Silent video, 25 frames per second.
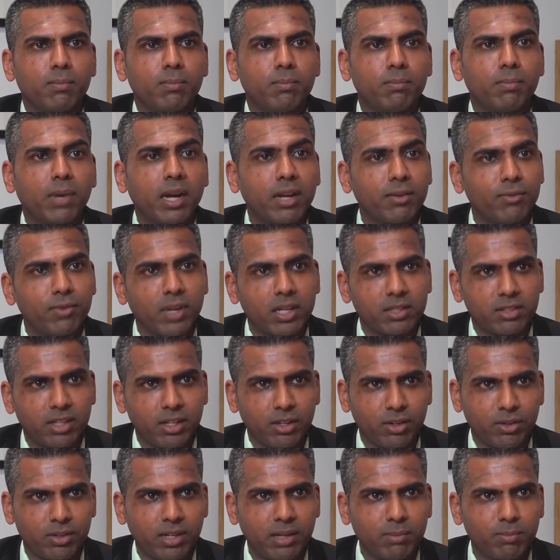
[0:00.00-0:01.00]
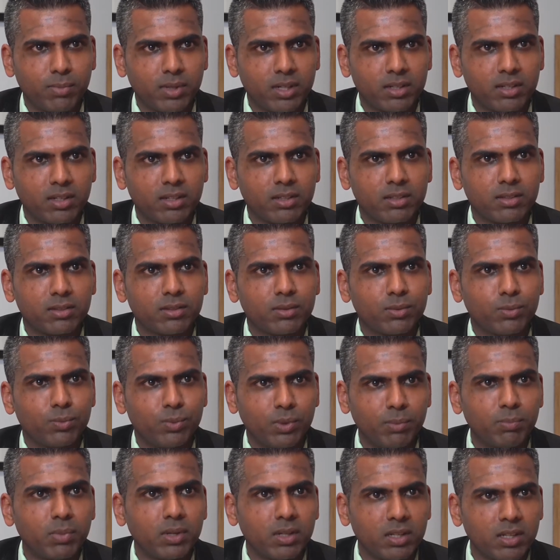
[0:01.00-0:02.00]
By investing in green buildings,
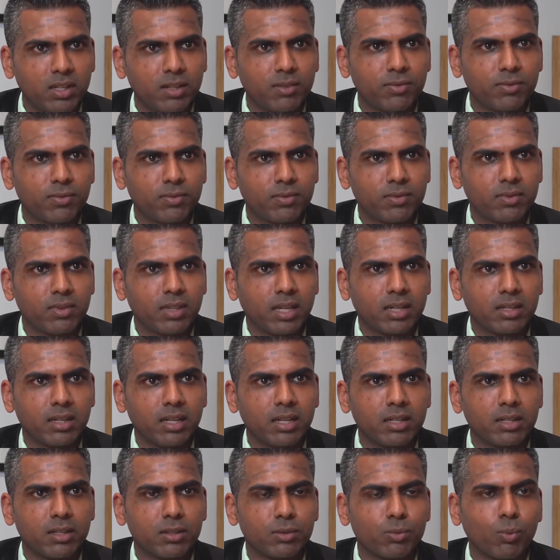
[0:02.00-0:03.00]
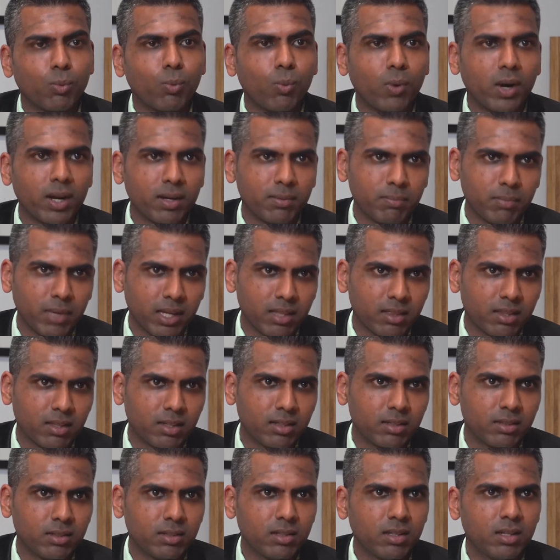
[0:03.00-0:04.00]
we believe that it is one
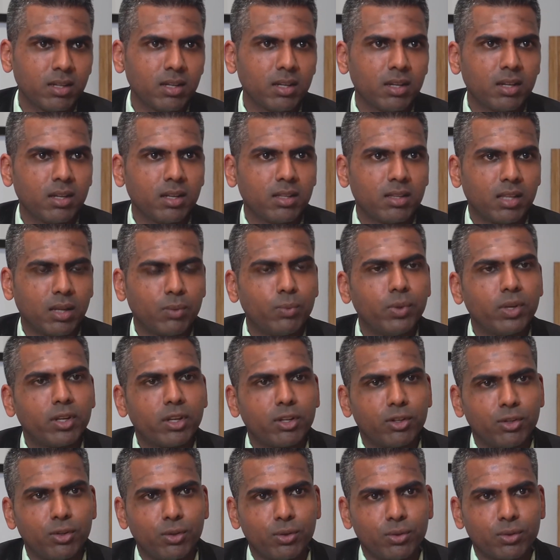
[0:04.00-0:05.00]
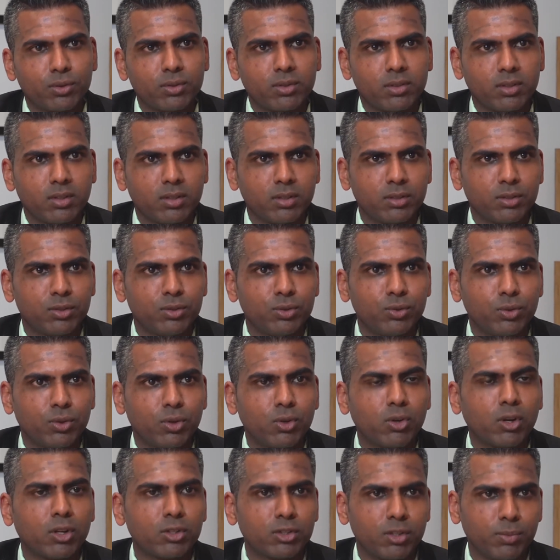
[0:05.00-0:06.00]
method that we can use to
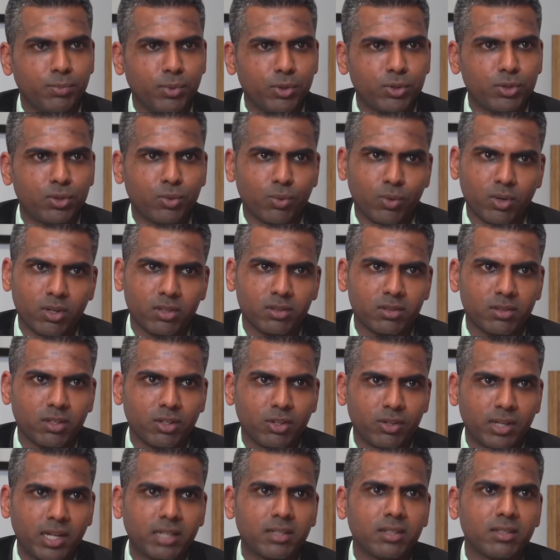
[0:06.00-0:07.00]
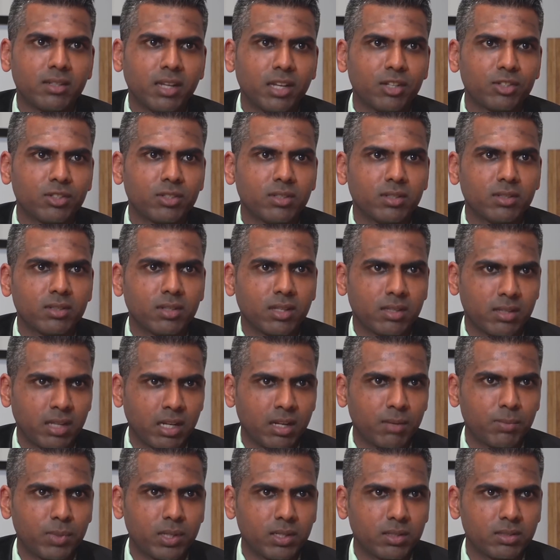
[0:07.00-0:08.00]
contribute towards the United Nations
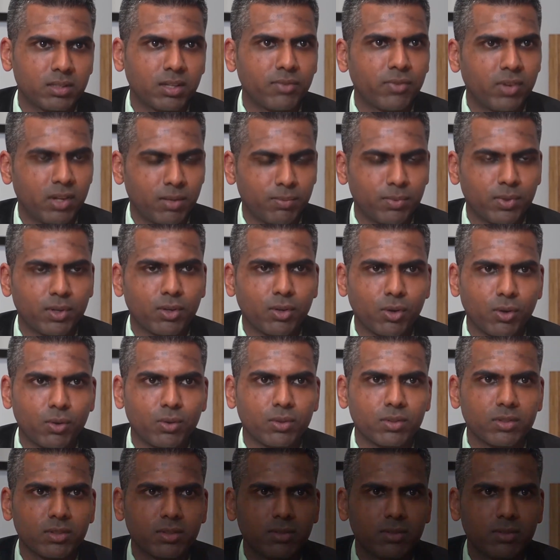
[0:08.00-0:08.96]
Sustainable Development Goals.